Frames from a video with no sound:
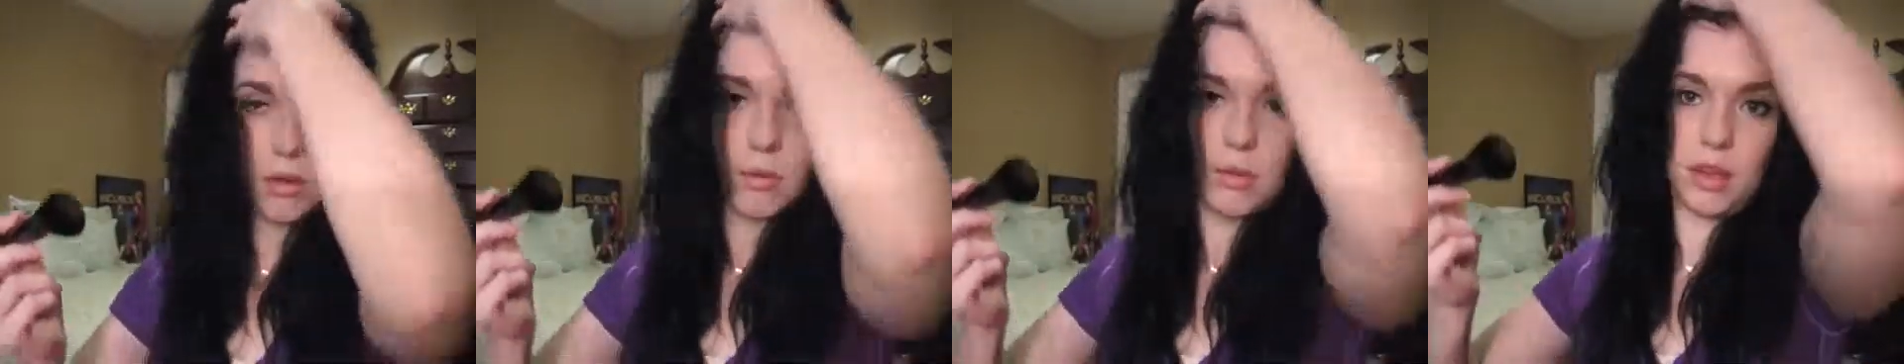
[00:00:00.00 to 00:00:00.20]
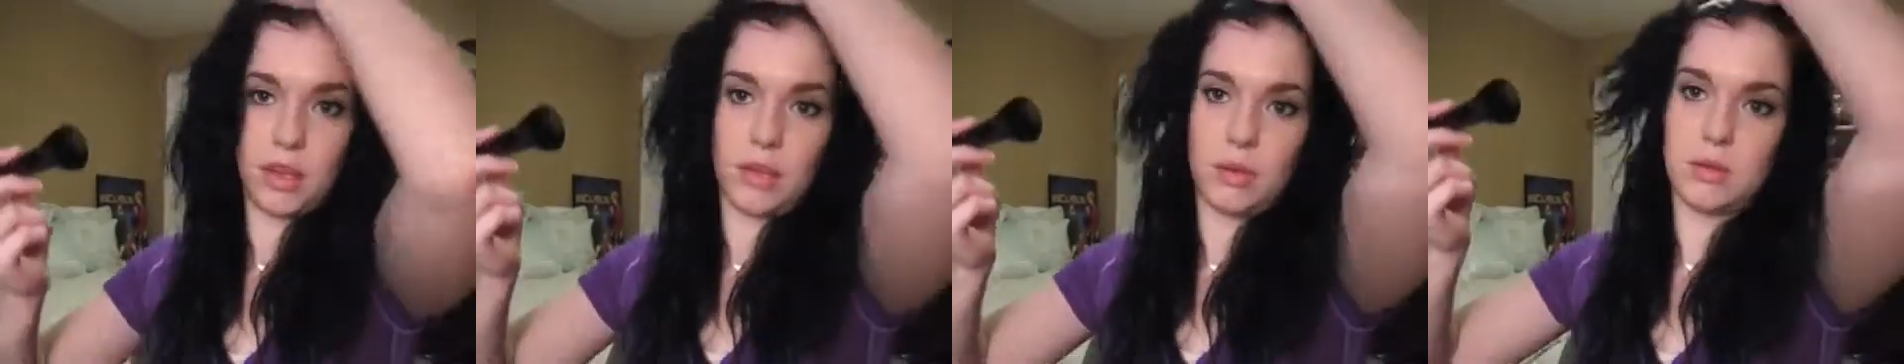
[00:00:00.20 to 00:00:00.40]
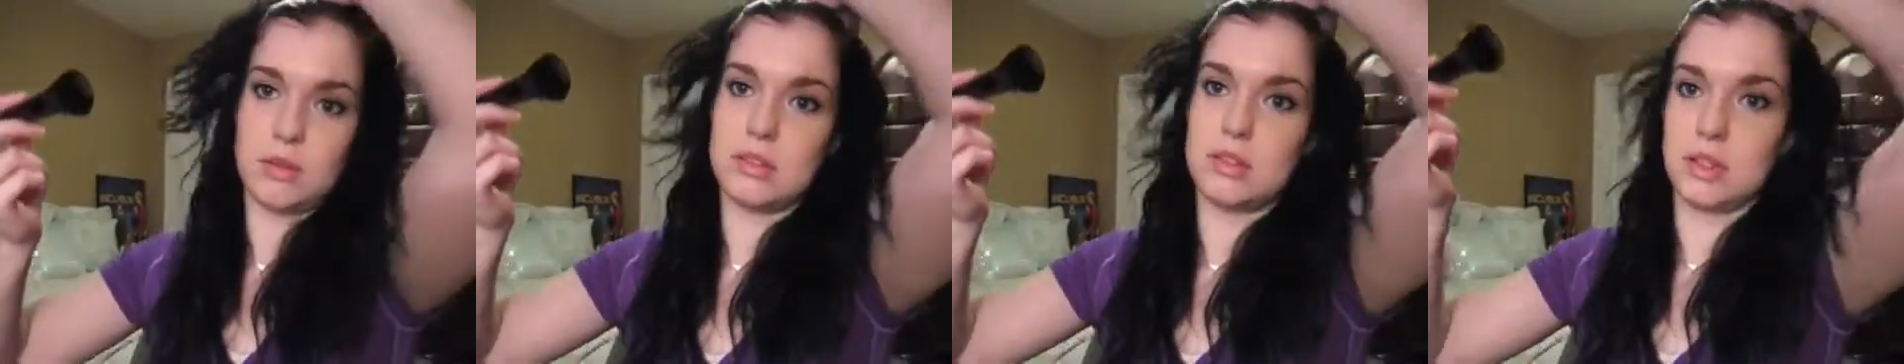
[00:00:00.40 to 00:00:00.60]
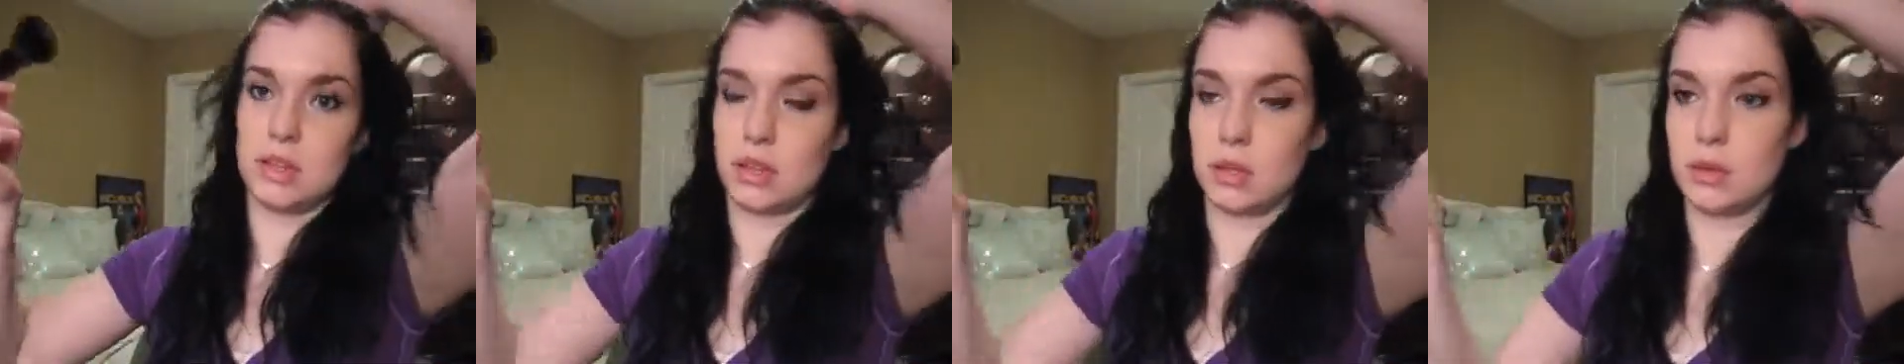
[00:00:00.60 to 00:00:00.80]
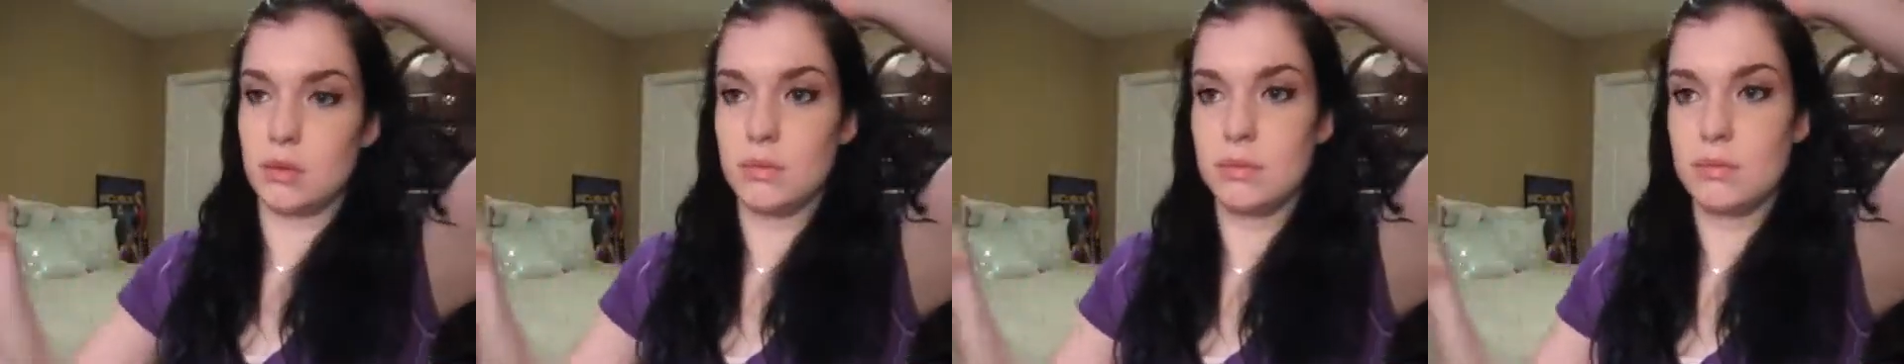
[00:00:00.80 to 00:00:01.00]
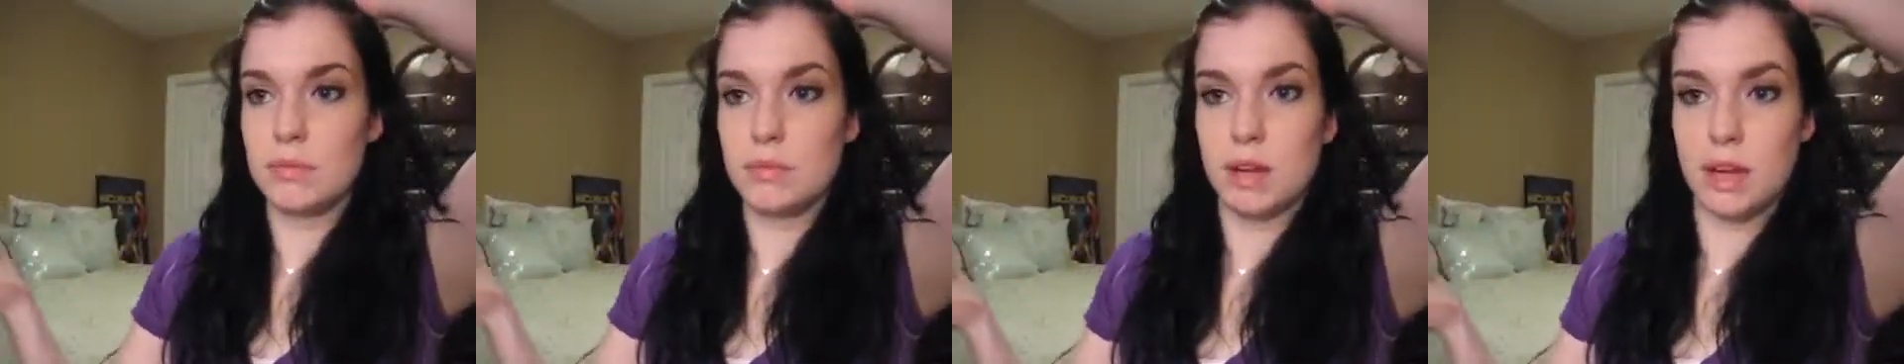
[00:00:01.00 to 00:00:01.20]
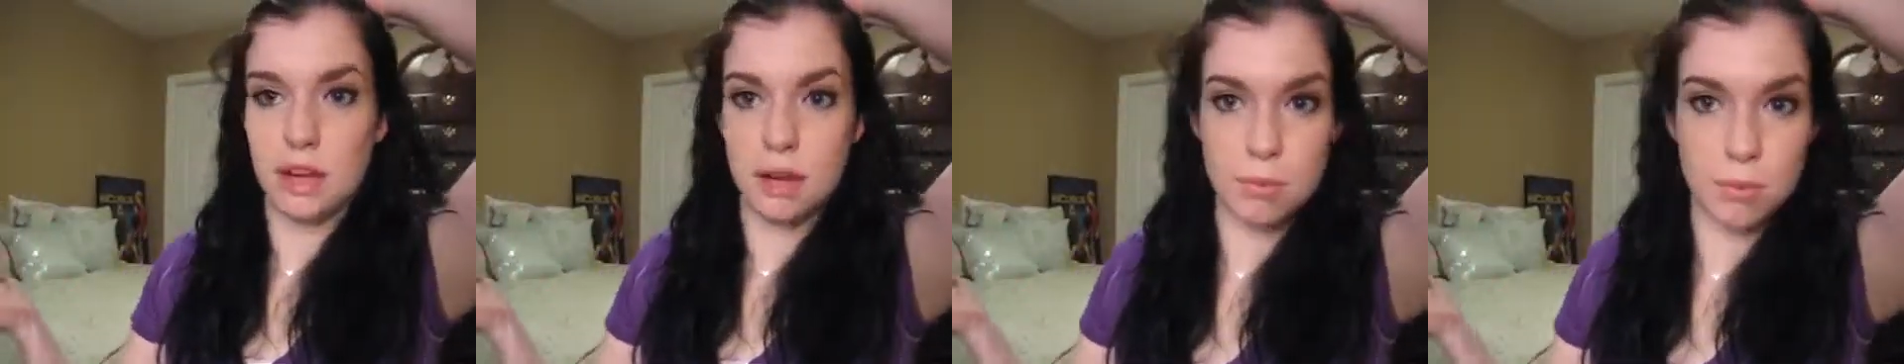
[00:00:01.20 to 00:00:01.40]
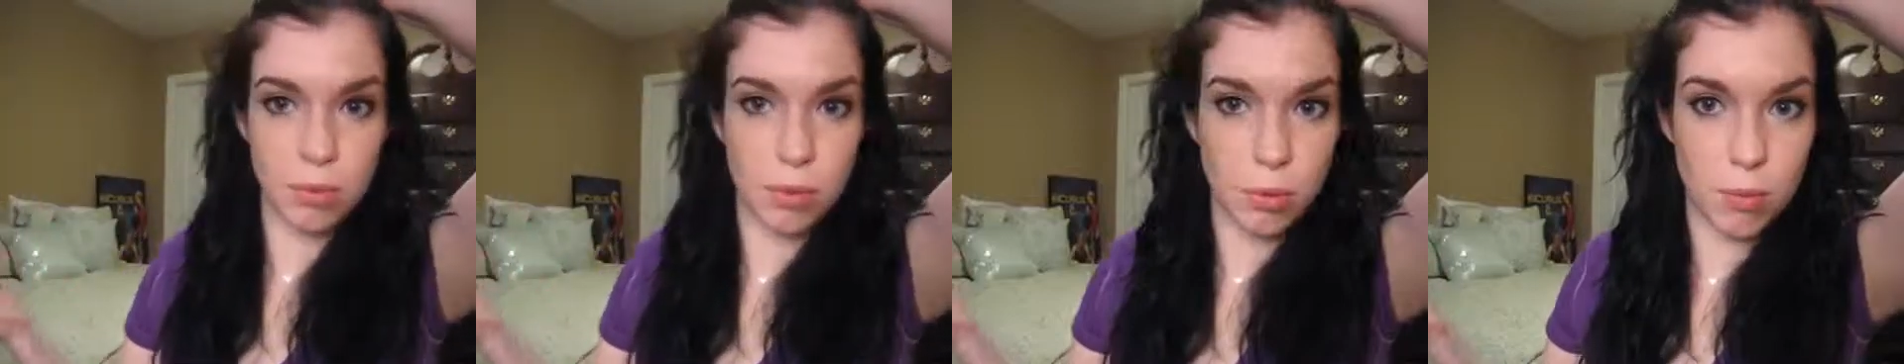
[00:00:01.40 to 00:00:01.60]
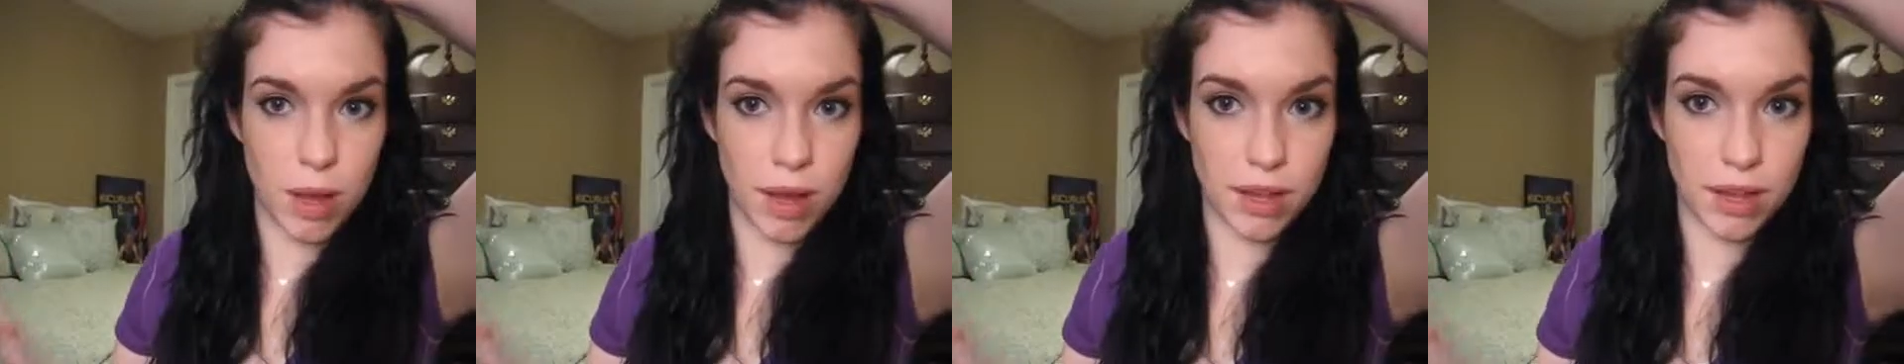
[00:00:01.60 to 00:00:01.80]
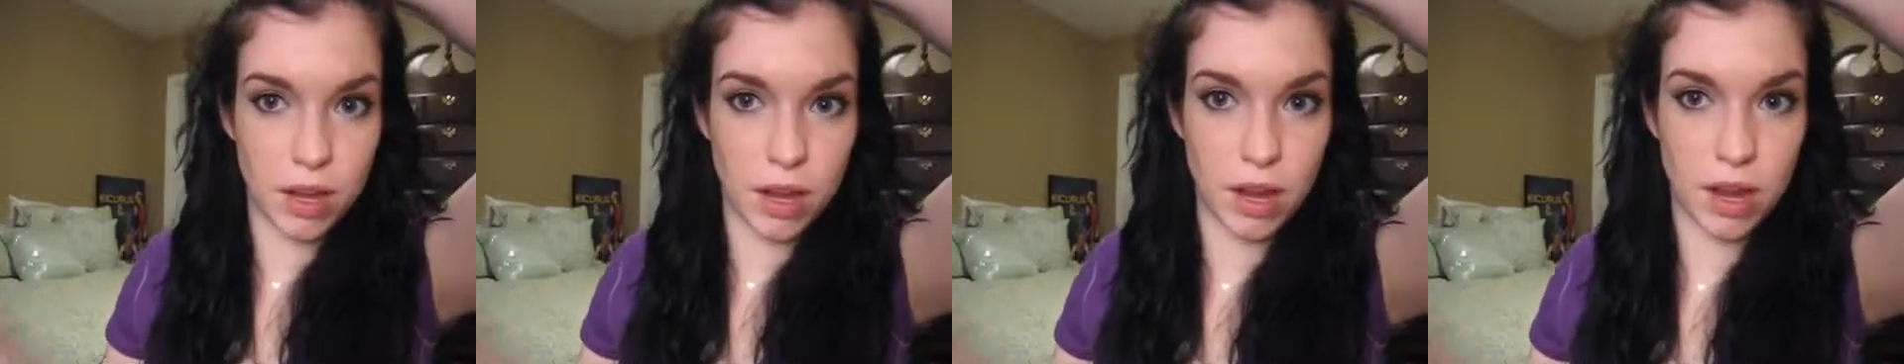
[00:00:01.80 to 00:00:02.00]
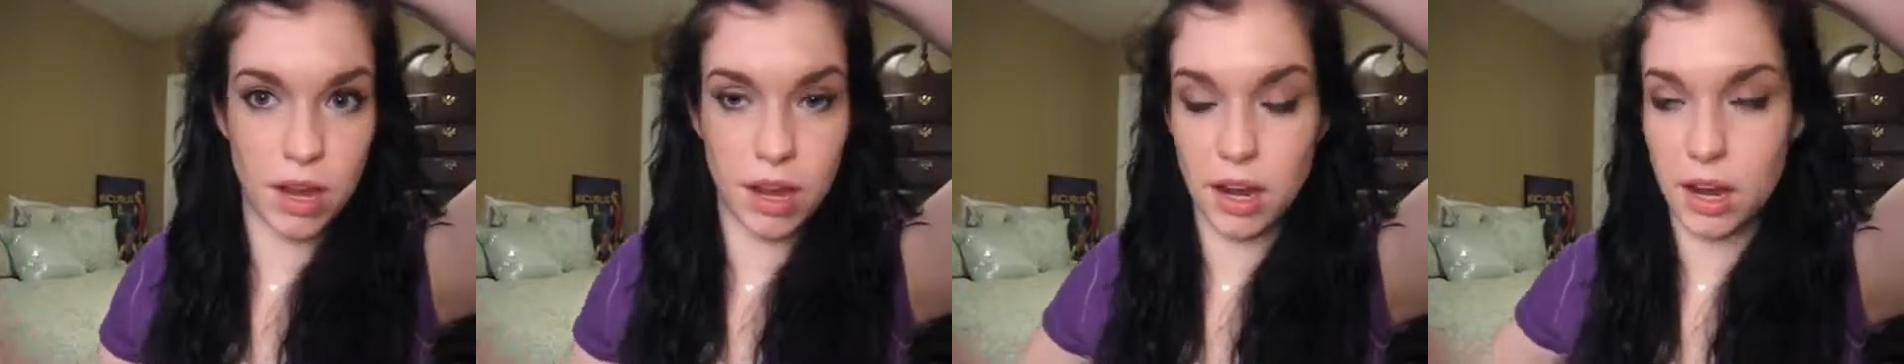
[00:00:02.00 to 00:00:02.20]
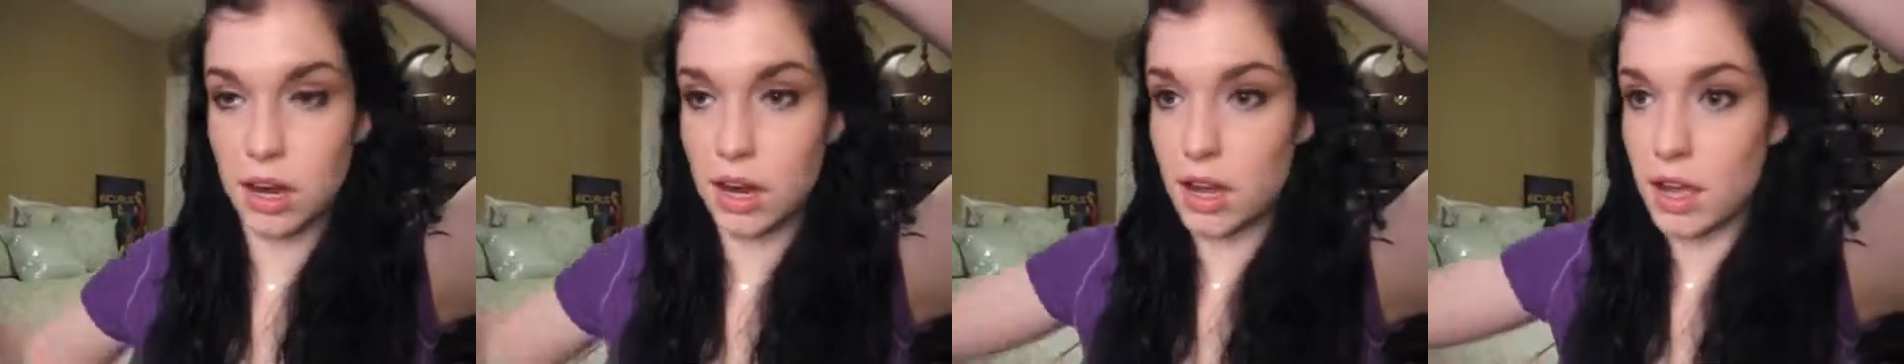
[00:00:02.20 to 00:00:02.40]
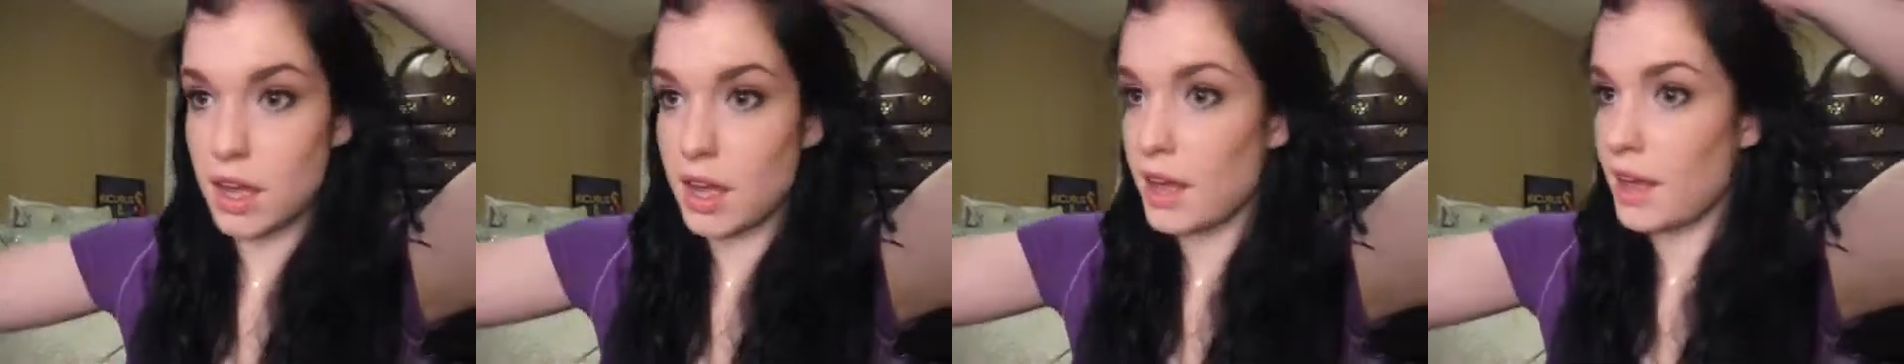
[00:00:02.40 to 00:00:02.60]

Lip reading: what you would do, kind of pull back your hair